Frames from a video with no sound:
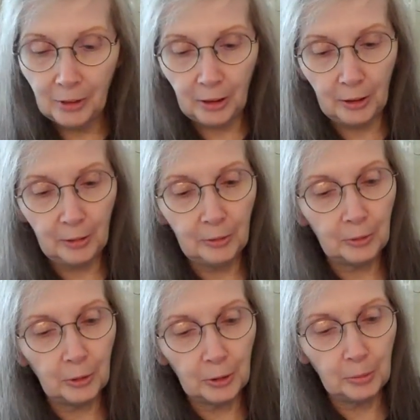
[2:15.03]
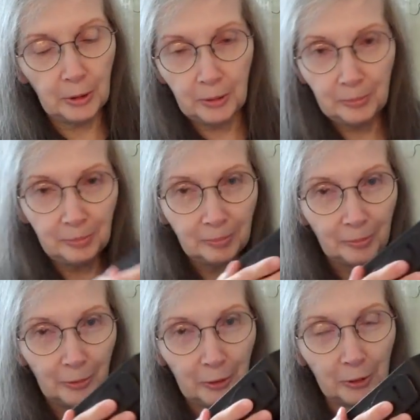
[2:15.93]
And of course my
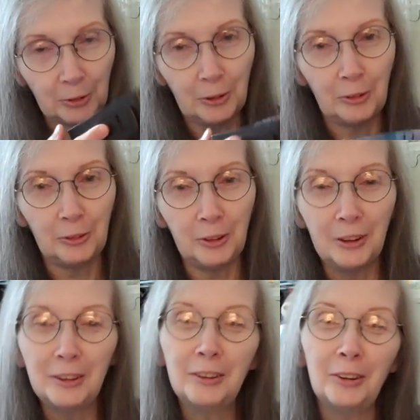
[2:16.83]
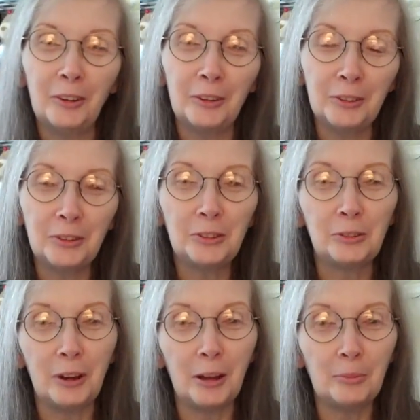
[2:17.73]
velcroed on
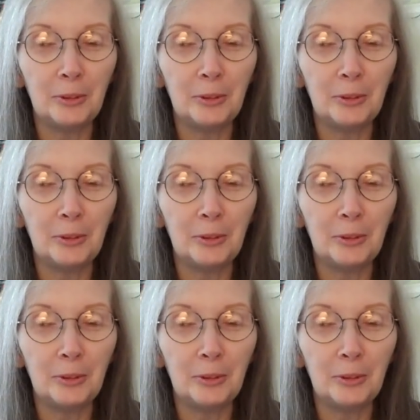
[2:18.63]
strap.